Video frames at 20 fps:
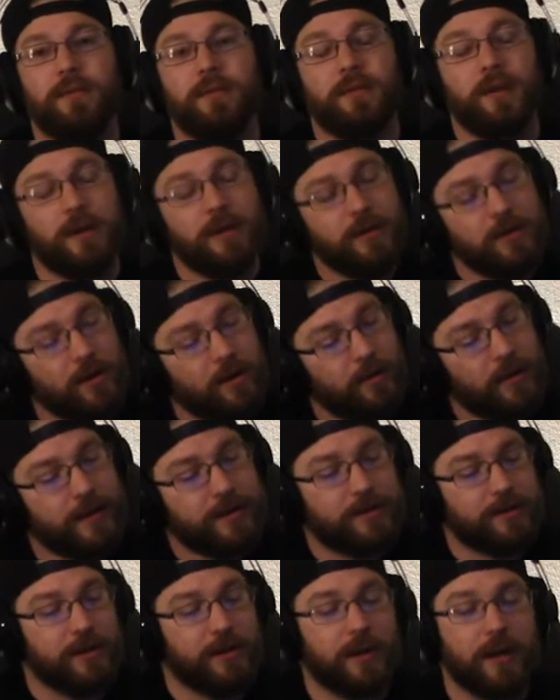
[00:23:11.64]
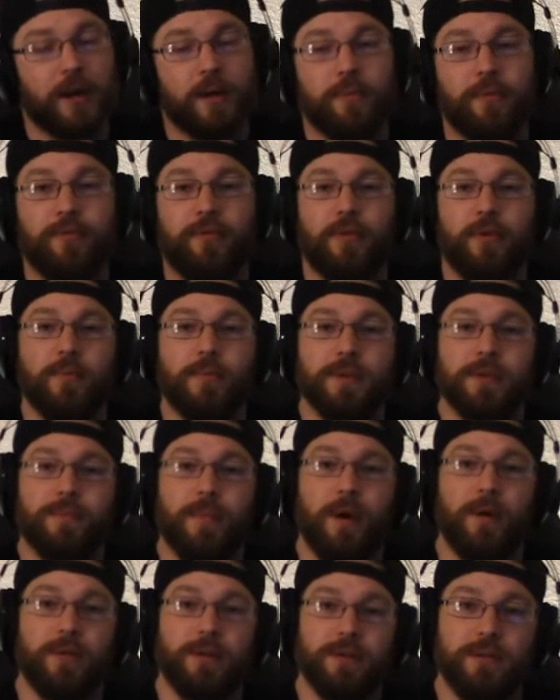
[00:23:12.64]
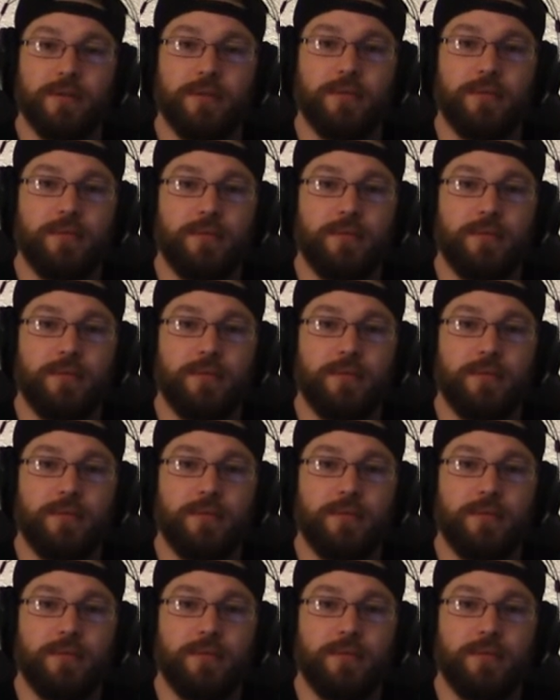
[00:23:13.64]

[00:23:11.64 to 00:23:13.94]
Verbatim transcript: And you know that shit got a performance bonus.